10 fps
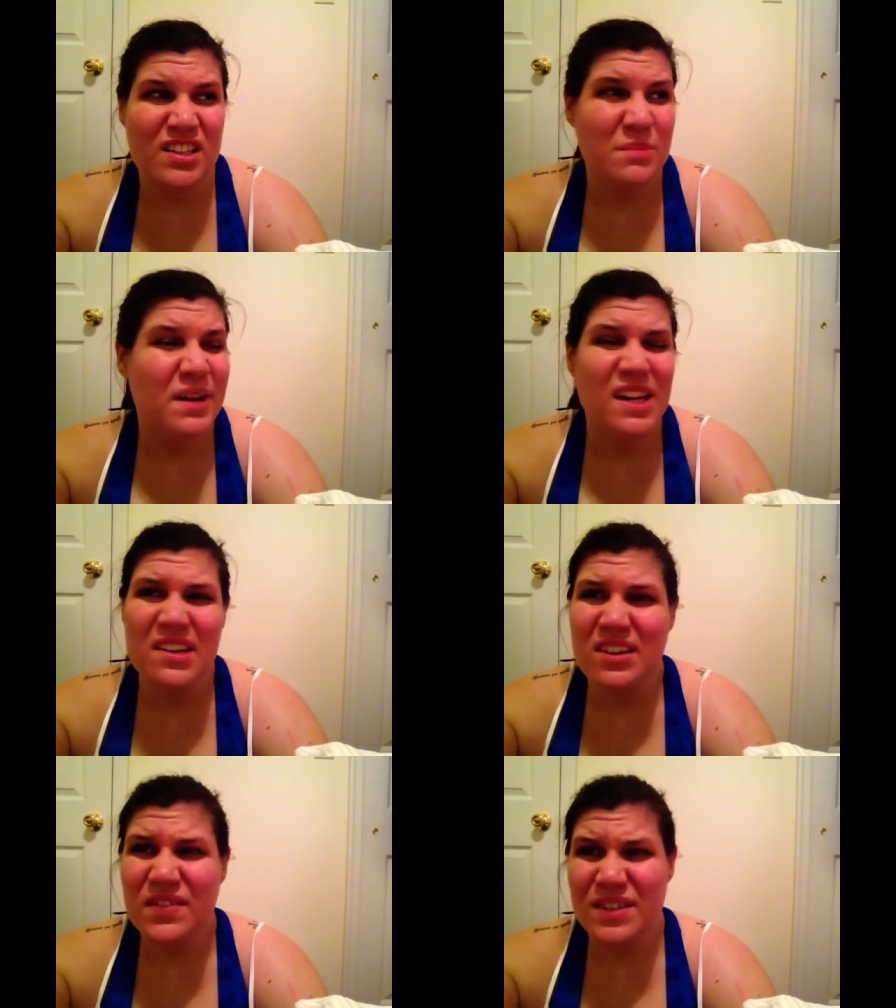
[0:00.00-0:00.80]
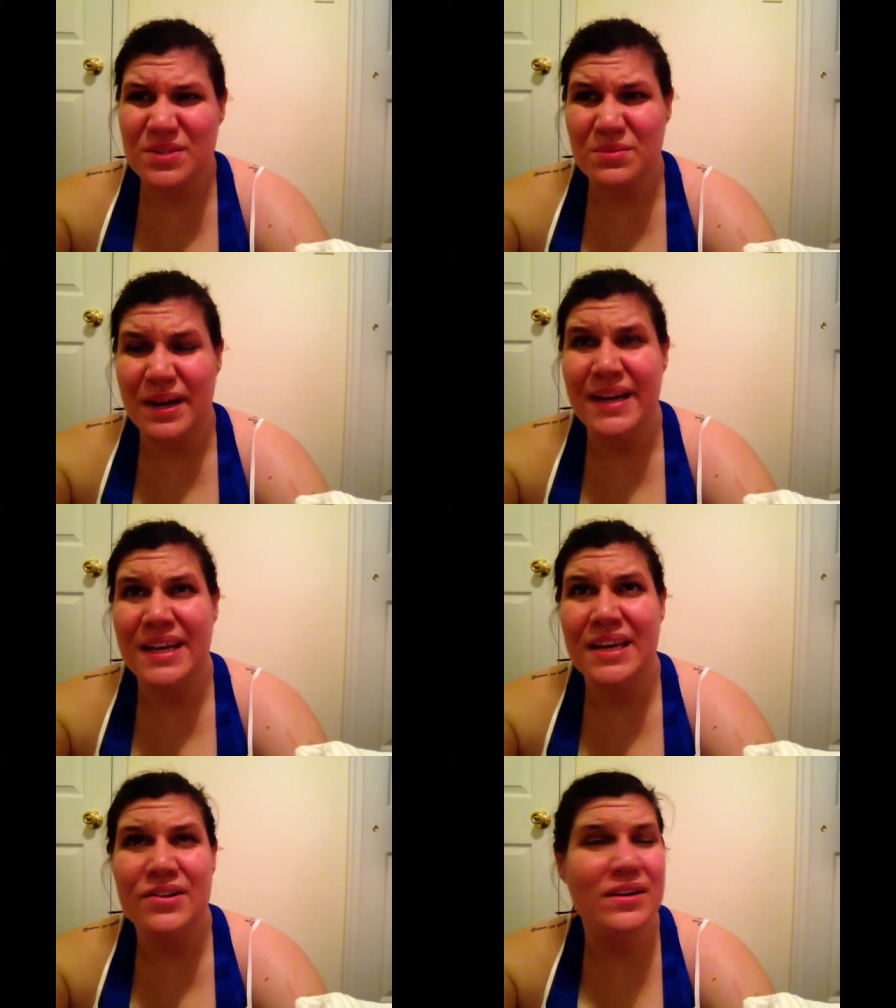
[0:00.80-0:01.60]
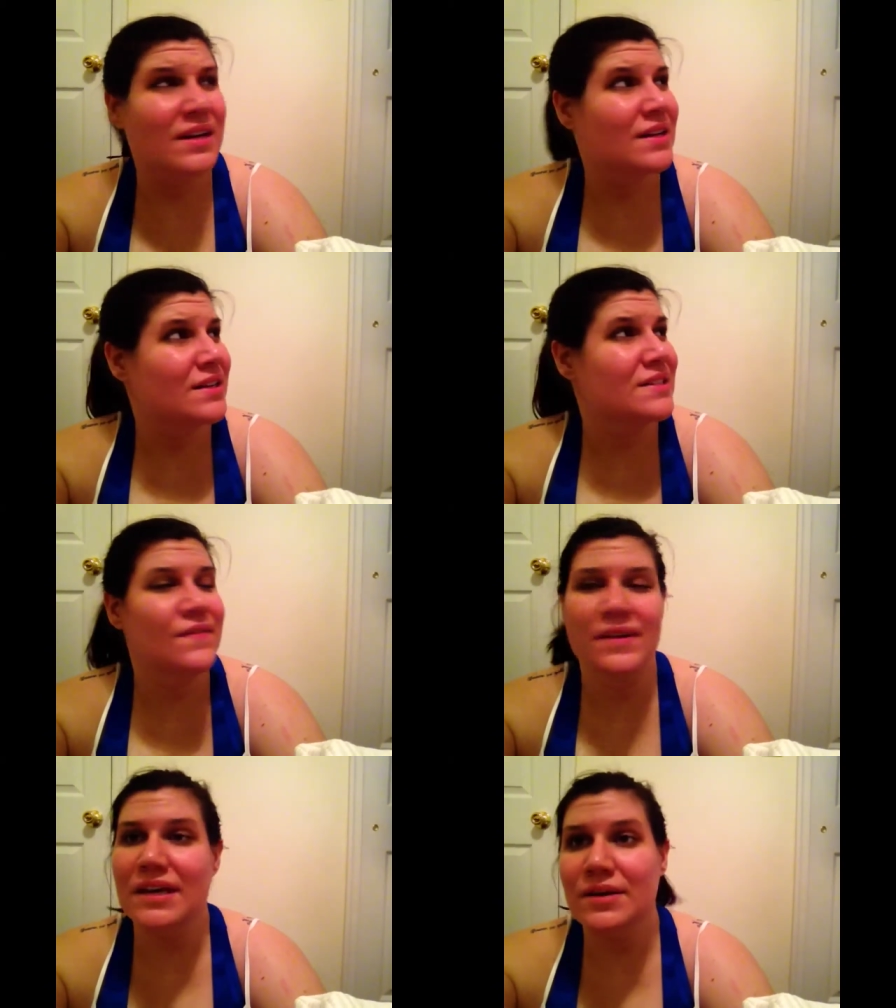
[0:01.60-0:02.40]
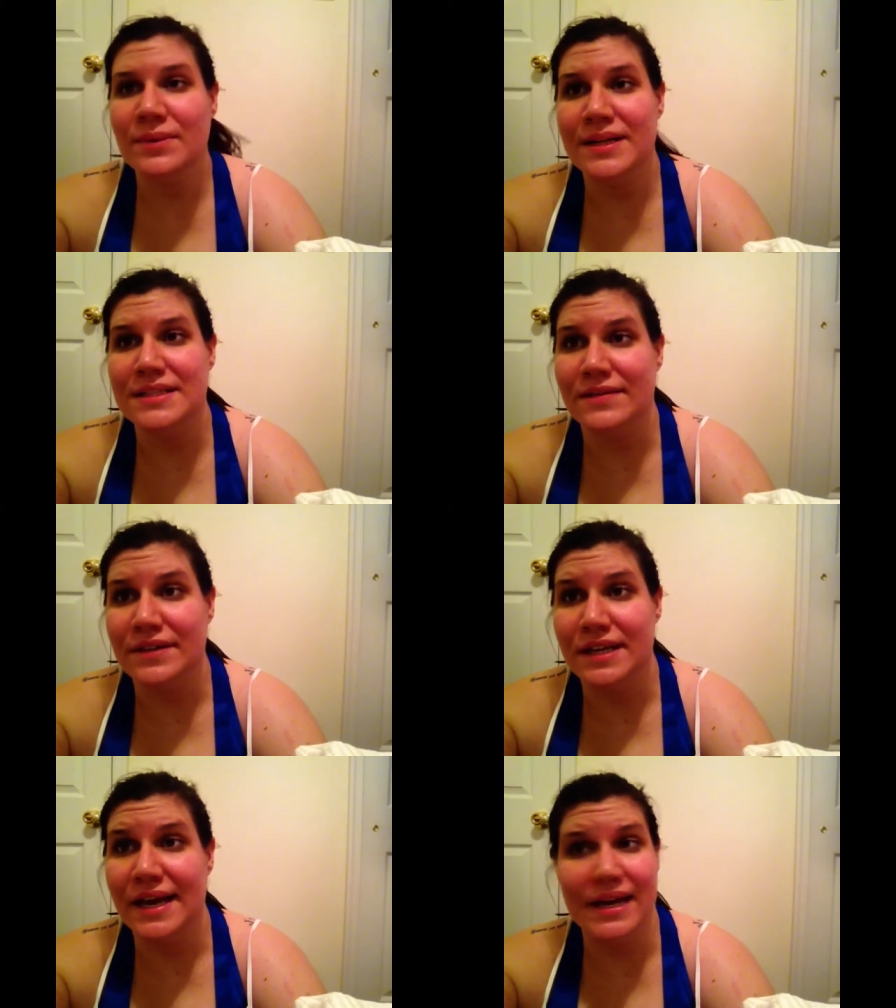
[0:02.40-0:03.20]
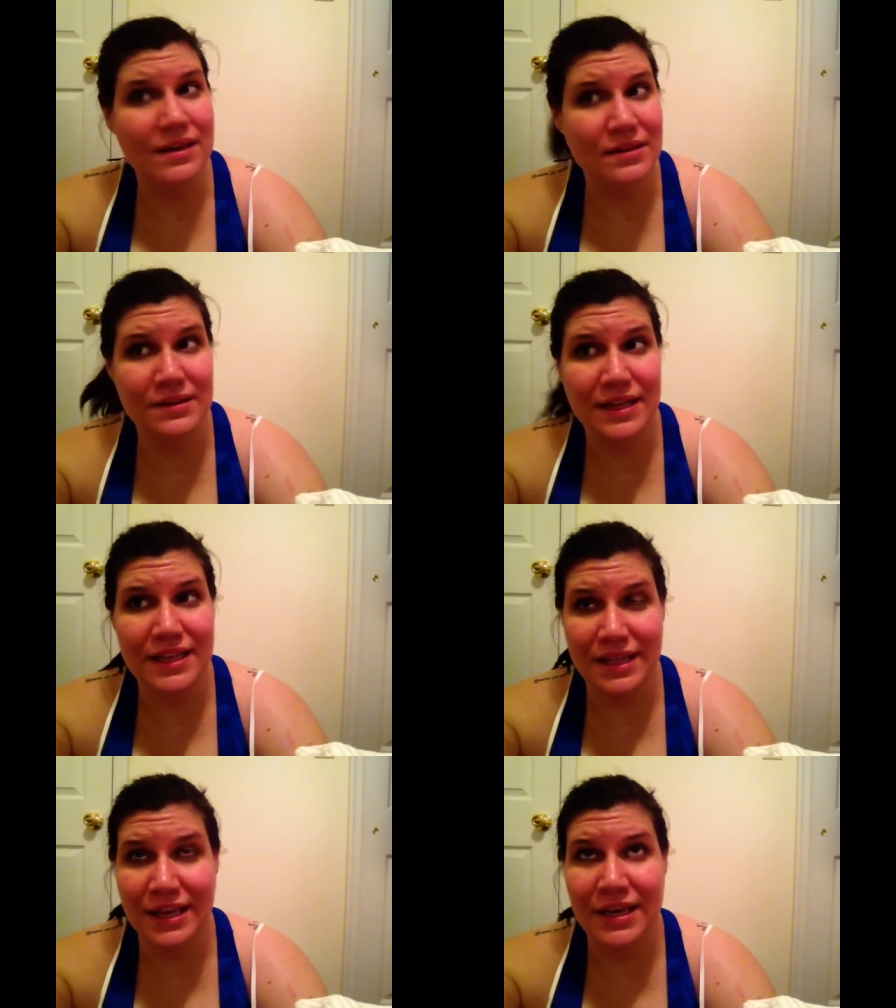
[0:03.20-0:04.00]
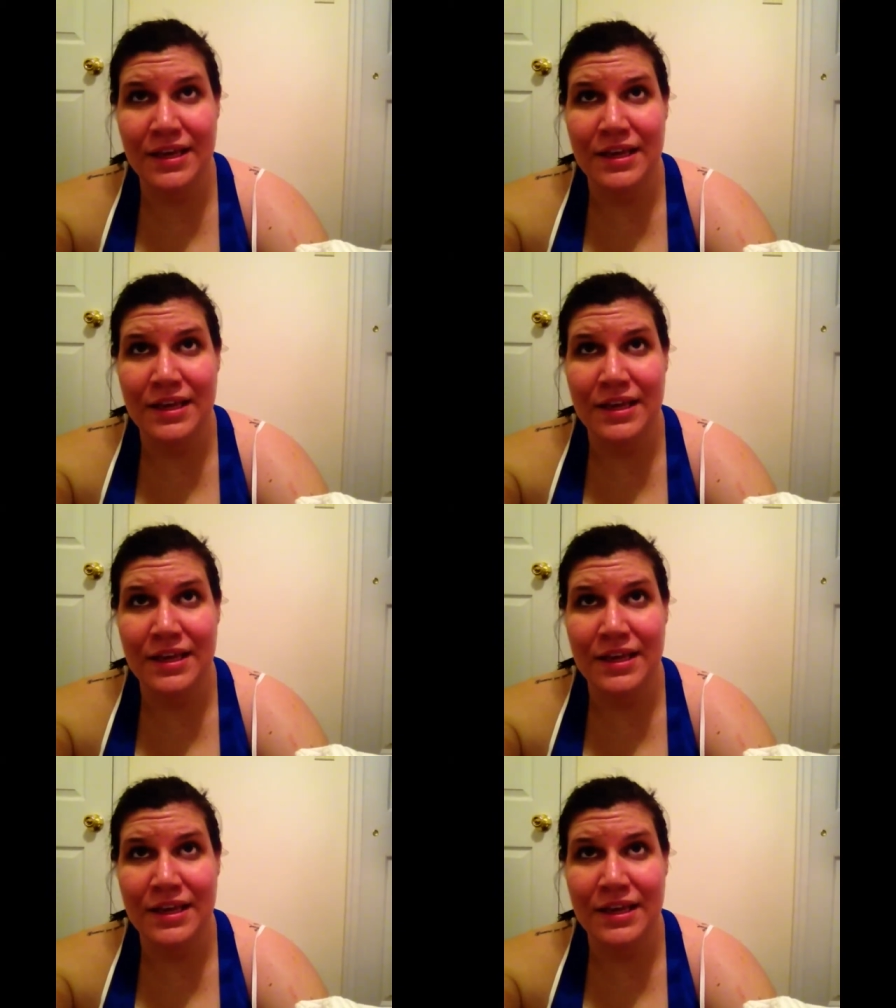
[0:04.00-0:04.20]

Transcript: depending on if it's raining or not, because I feel like it rains every day lately.